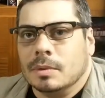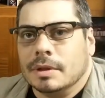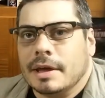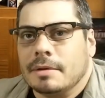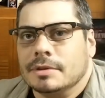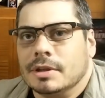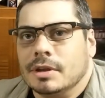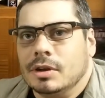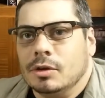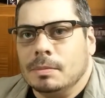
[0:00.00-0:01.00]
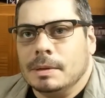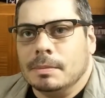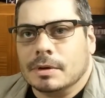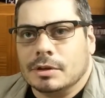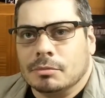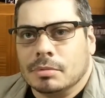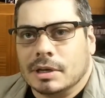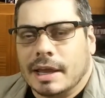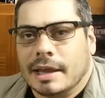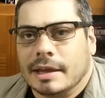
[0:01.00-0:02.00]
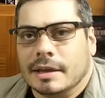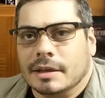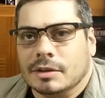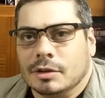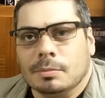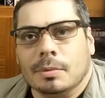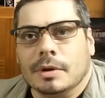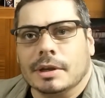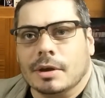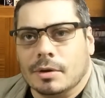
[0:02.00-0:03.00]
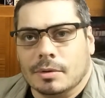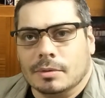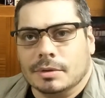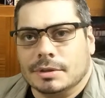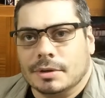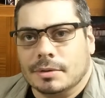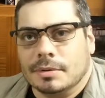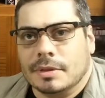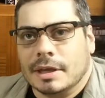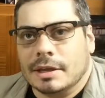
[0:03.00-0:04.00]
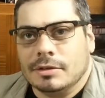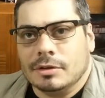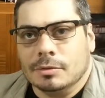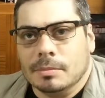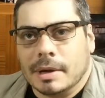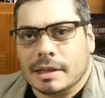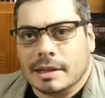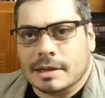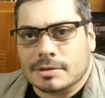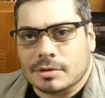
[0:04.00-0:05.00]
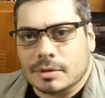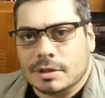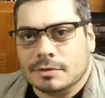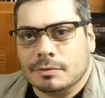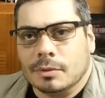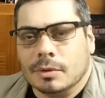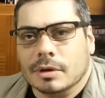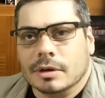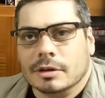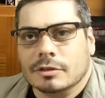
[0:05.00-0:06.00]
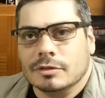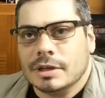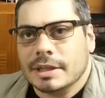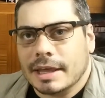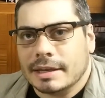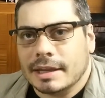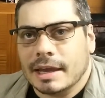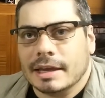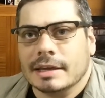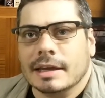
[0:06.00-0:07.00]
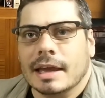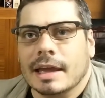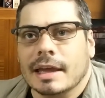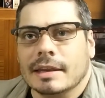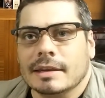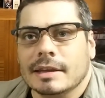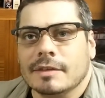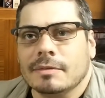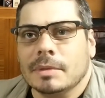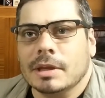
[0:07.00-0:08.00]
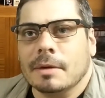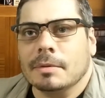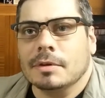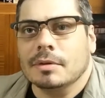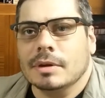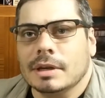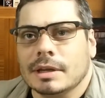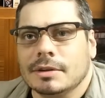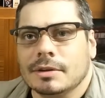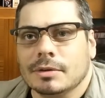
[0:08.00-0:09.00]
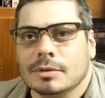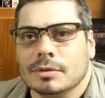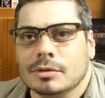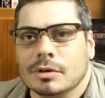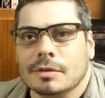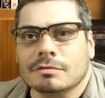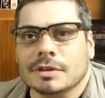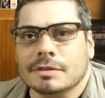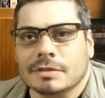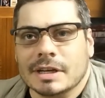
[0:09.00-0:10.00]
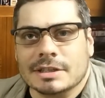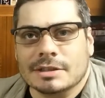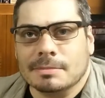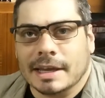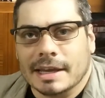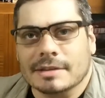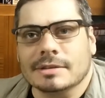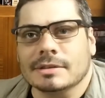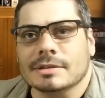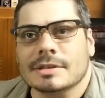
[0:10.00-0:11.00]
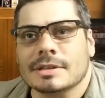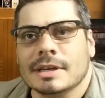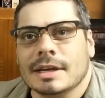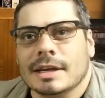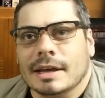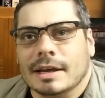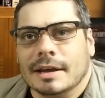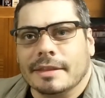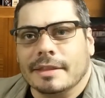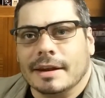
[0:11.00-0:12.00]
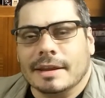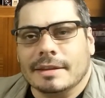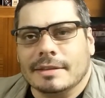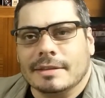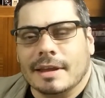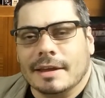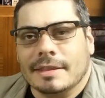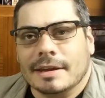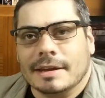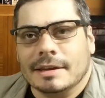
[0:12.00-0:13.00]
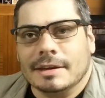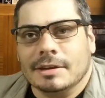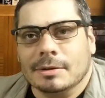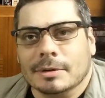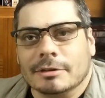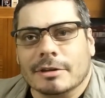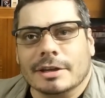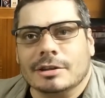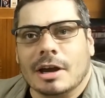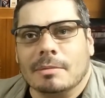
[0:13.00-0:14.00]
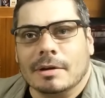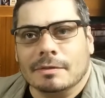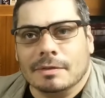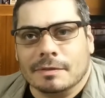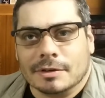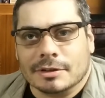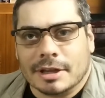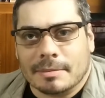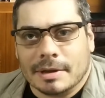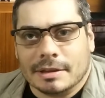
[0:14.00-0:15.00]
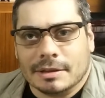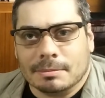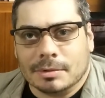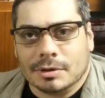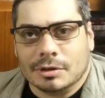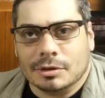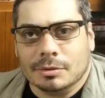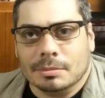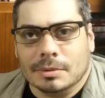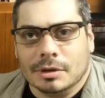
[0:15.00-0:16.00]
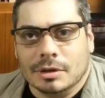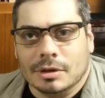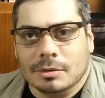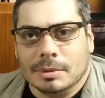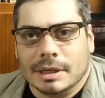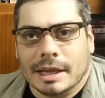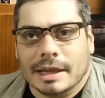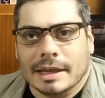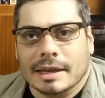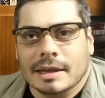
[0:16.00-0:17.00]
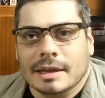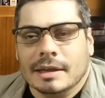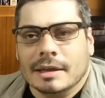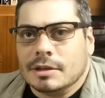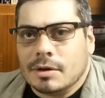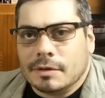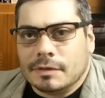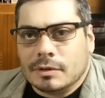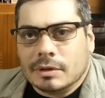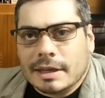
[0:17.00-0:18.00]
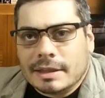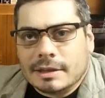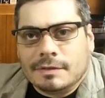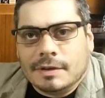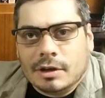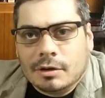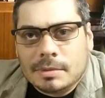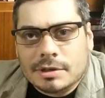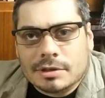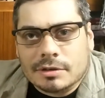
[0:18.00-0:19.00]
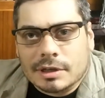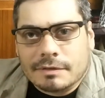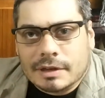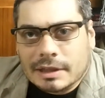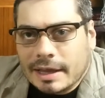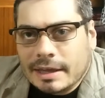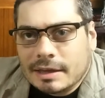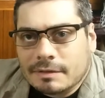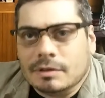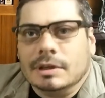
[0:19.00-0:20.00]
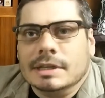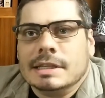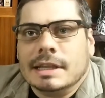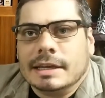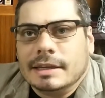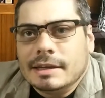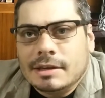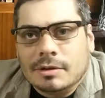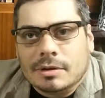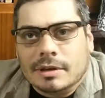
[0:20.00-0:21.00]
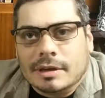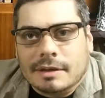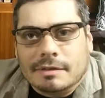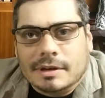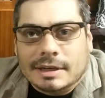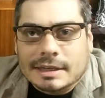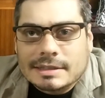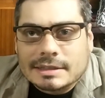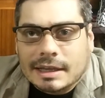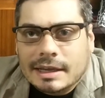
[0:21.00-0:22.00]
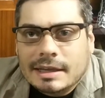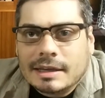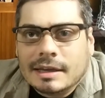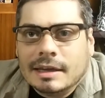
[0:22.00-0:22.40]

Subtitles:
Well, that was the newbie booktuber tag 2.0. So thank you to Michael S Deutsch for creating that tag and giving me an opportunity to sort of refresh my answers that I think I didn't do a great job of the first time I did the booktube newbie tag. So if you like this video, be sure and give it a like. If you disliked it, you can give it a dislike.